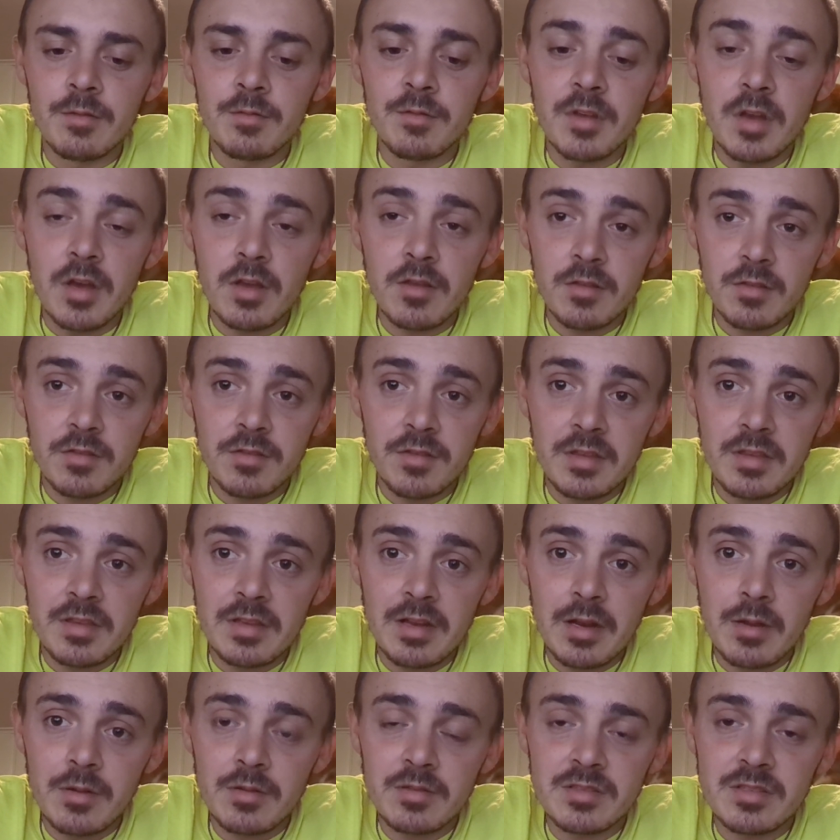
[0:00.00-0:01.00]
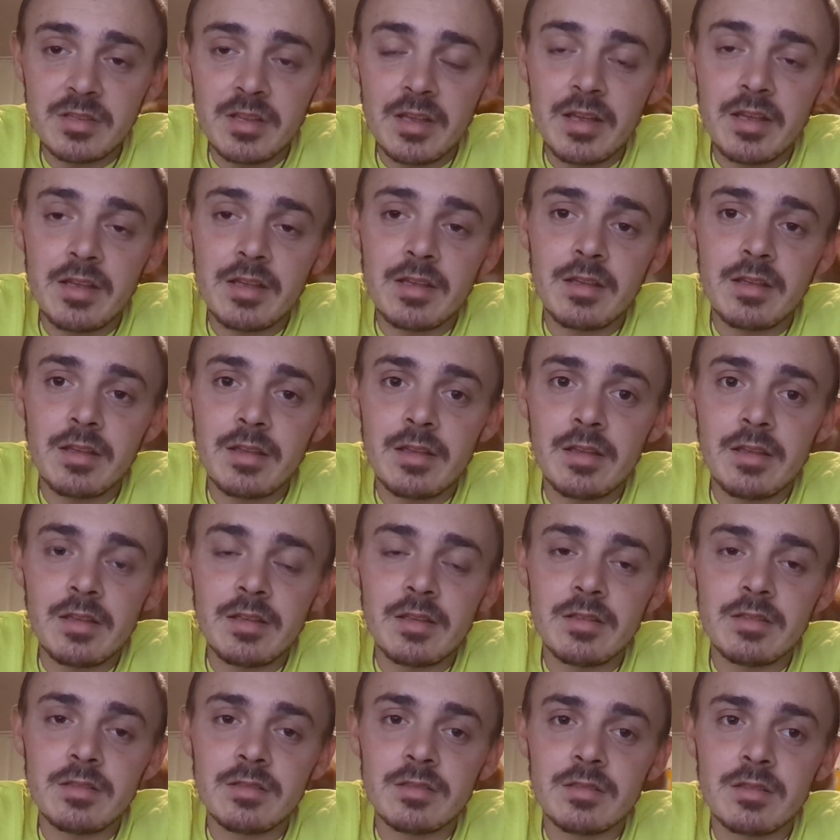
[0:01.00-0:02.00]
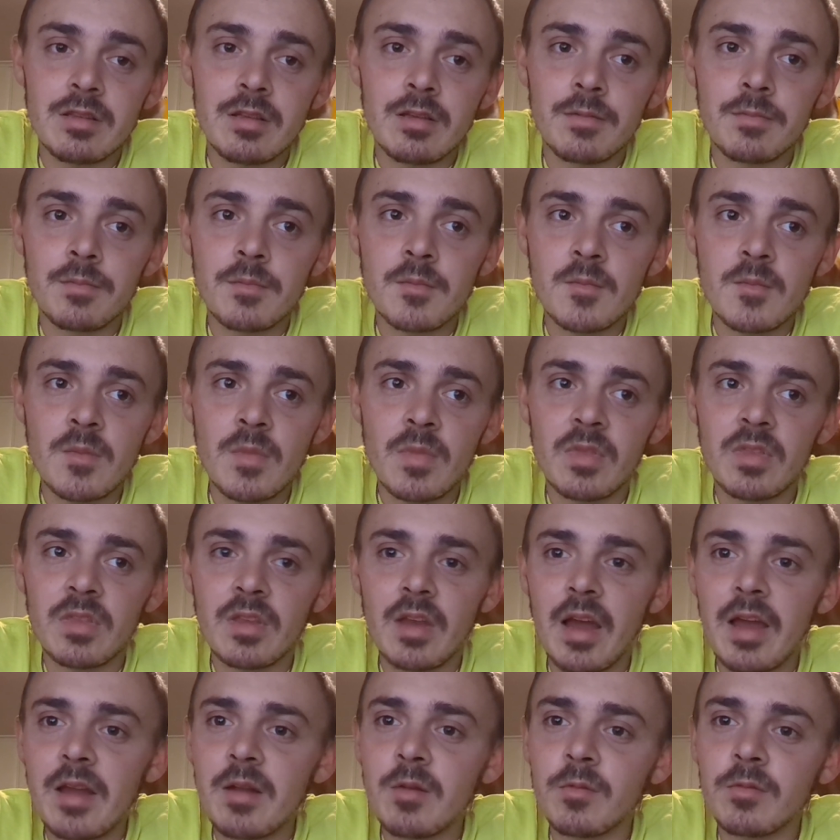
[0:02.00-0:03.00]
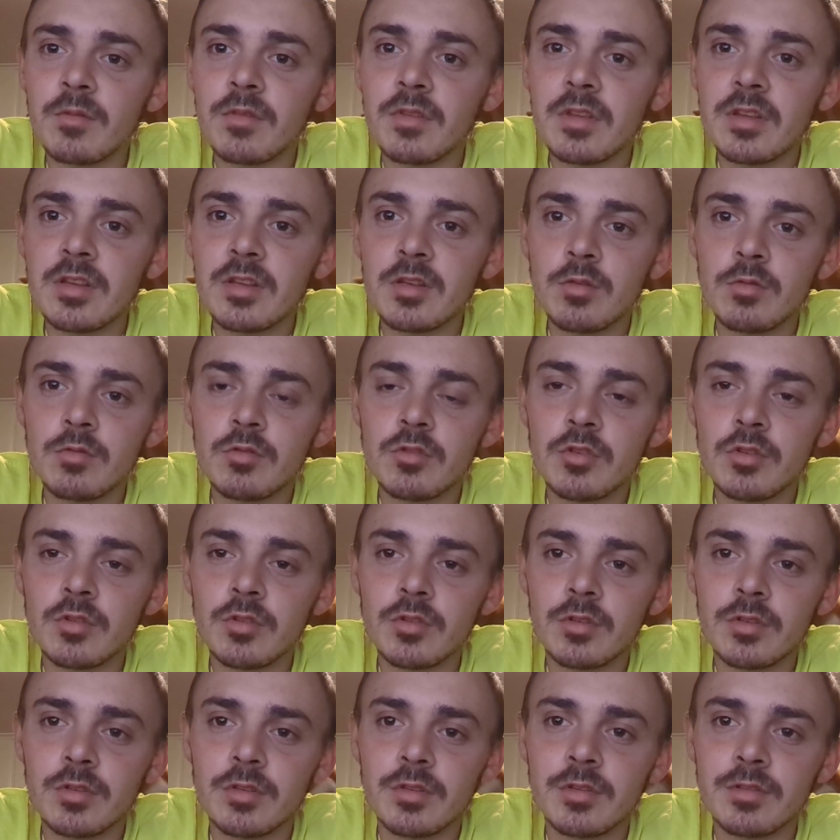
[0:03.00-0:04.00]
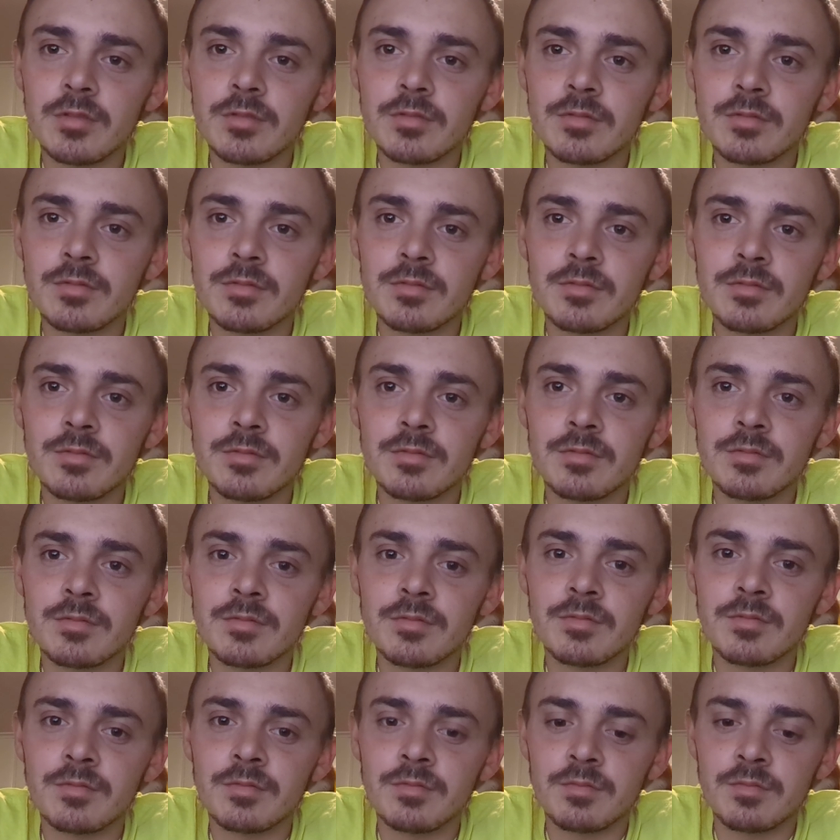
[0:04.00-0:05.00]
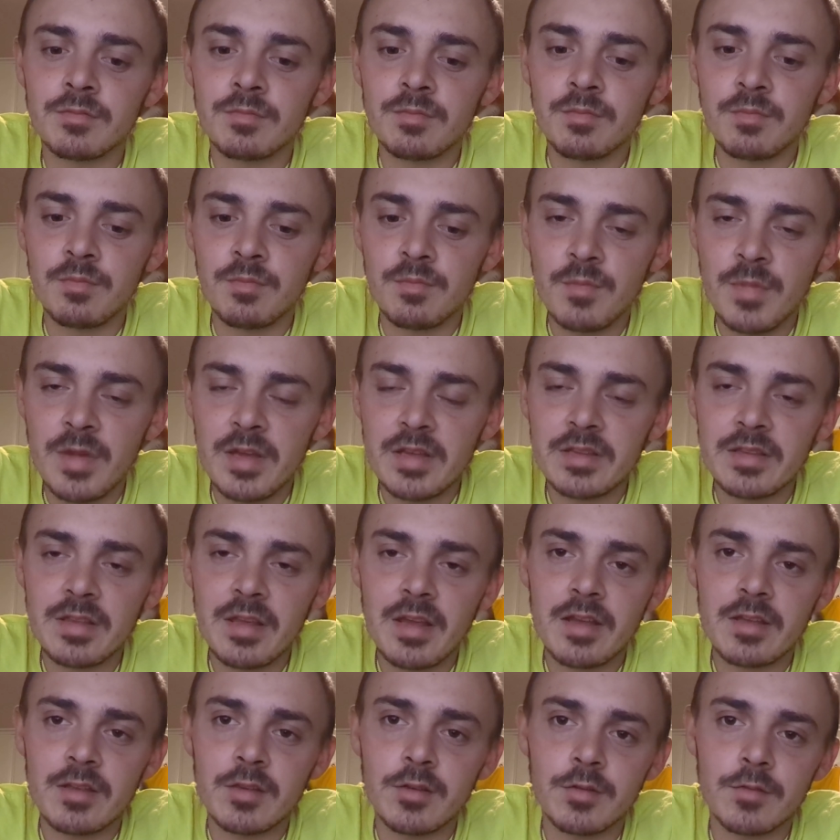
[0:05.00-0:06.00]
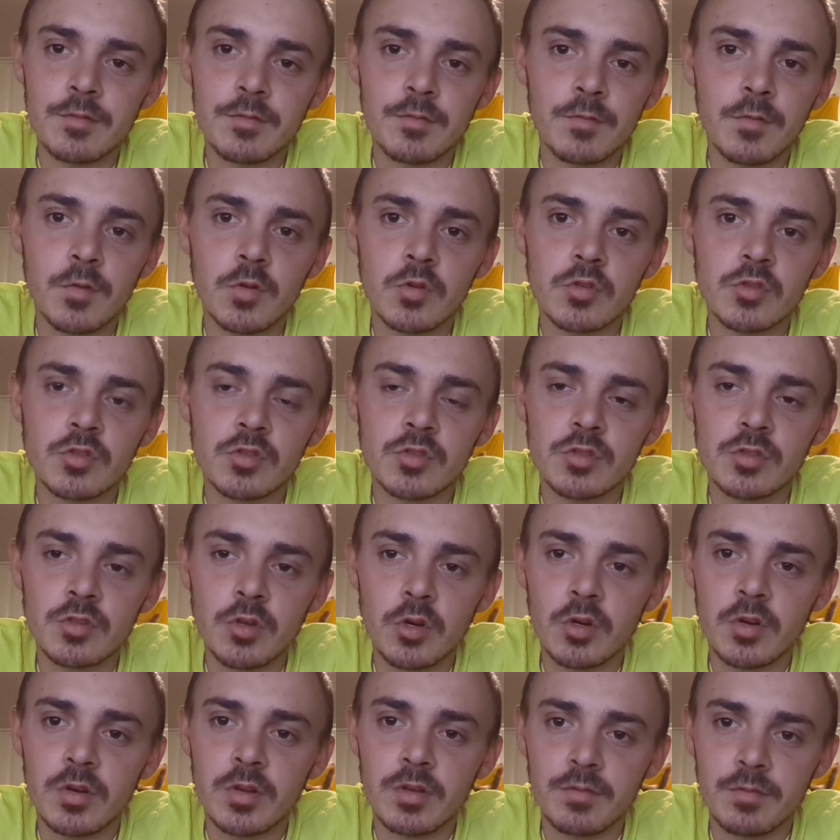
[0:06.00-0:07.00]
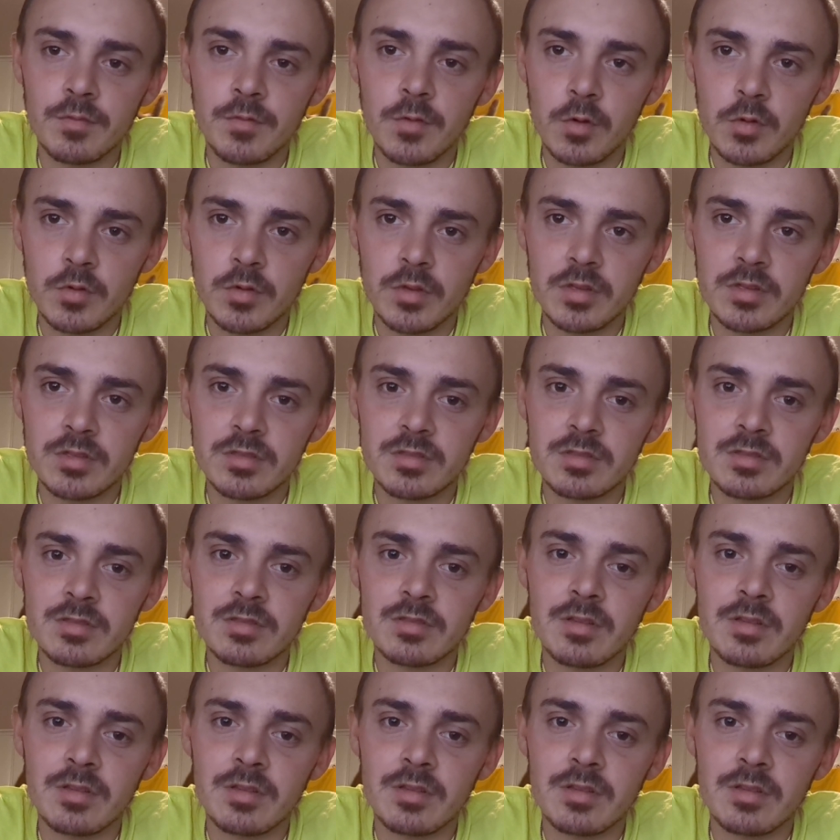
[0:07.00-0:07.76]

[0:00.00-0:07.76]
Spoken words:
The other thing that I would say is, I don't think you should make that your first starting focus.